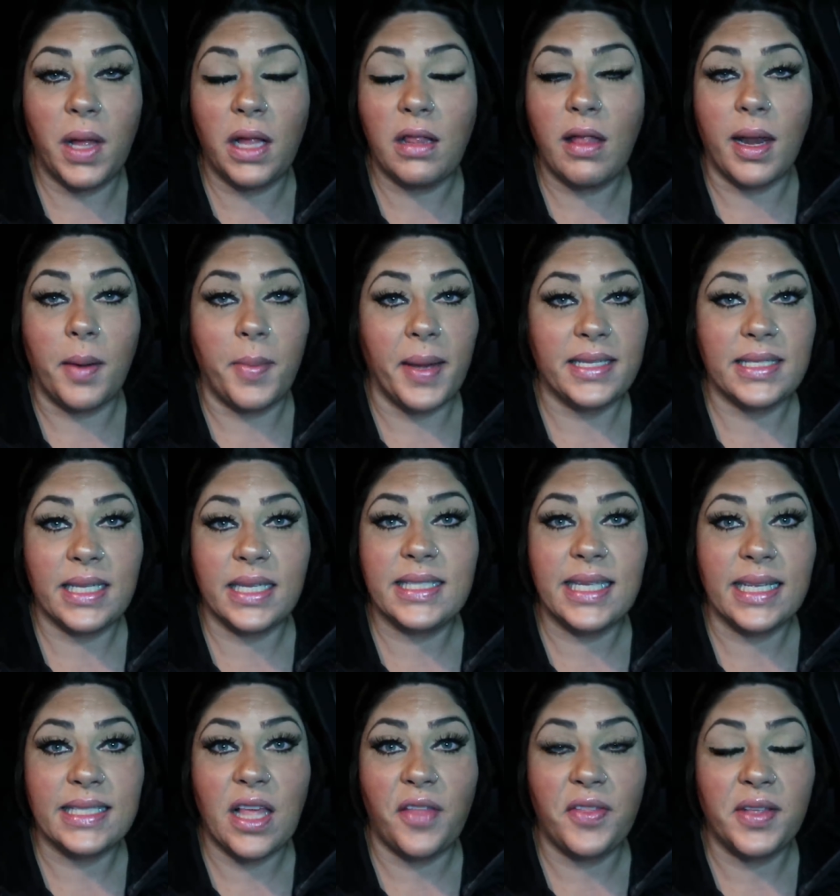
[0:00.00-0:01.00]
a lot of my
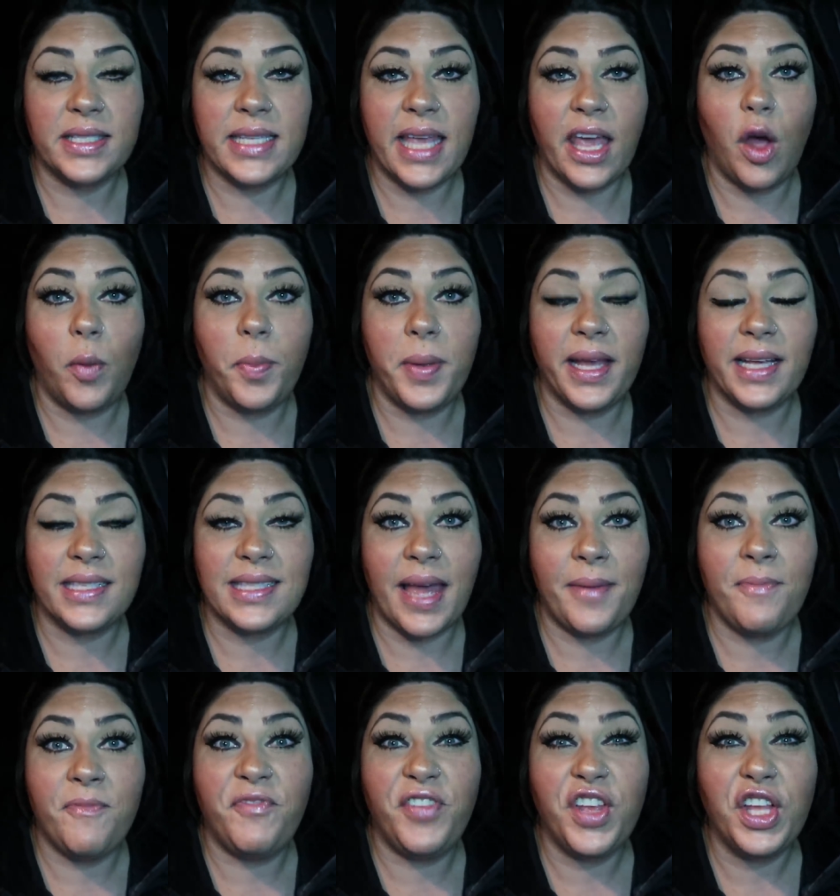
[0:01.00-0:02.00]
success on the scale because
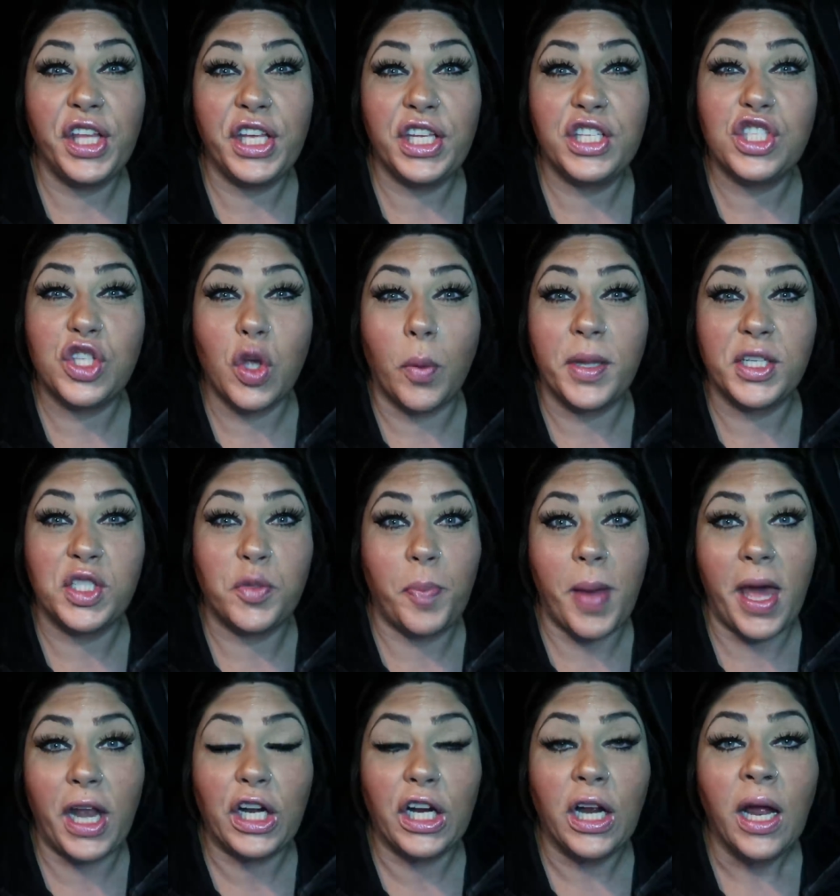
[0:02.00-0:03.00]
I'm feeling so much
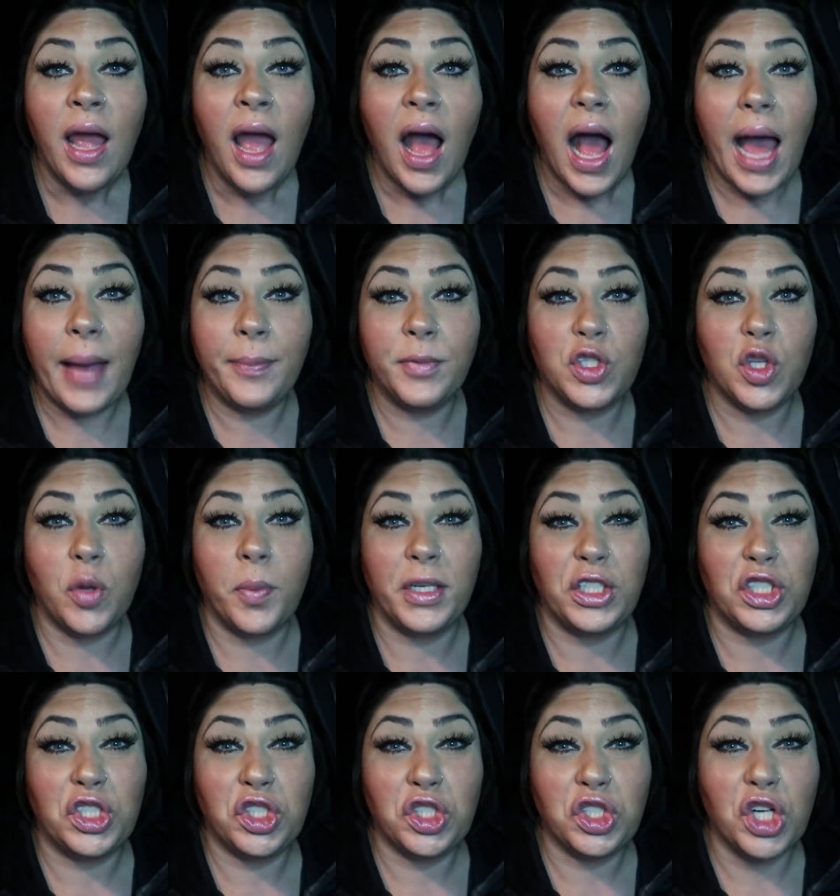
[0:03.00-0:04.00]
better. I'm so
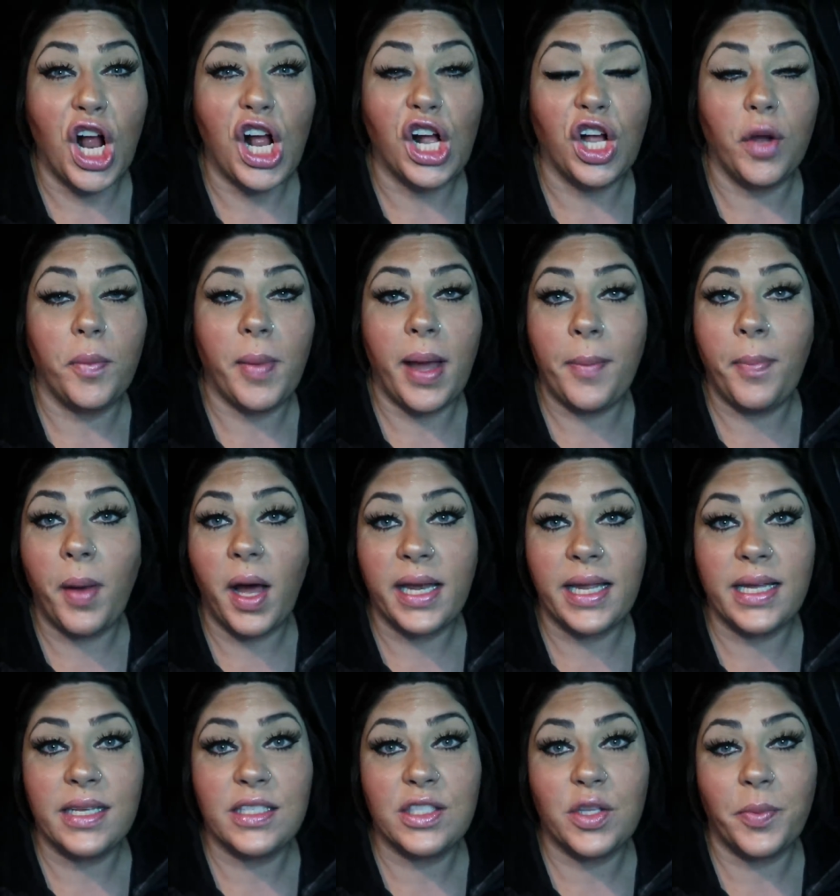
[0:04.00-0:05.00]
much stronger. My
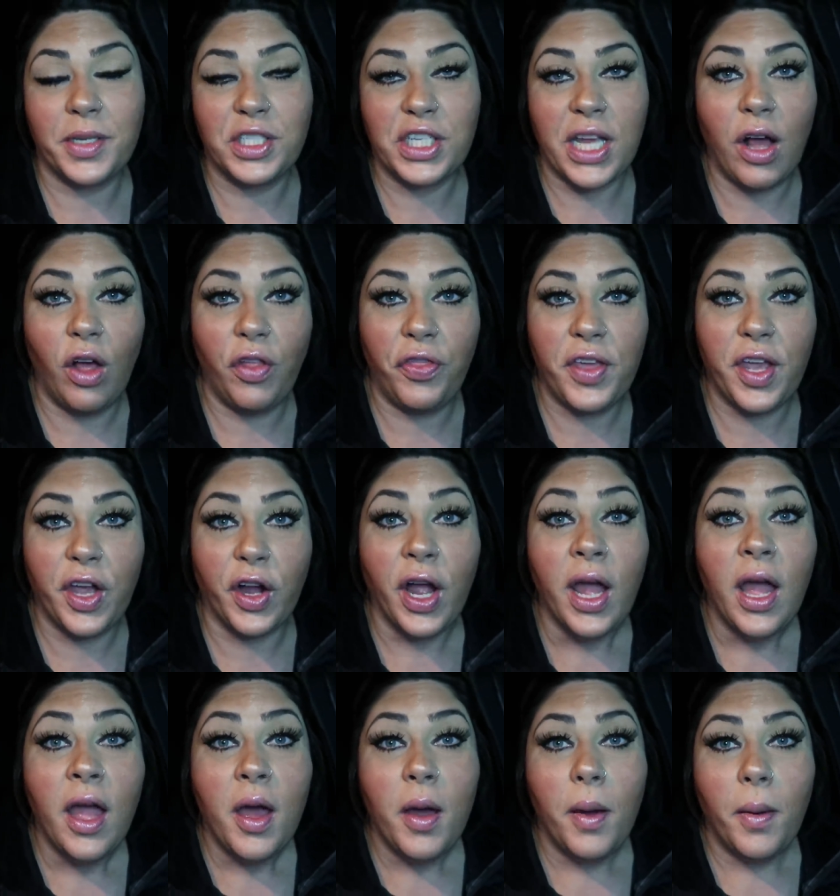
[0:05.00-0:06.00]
body is so much healthier.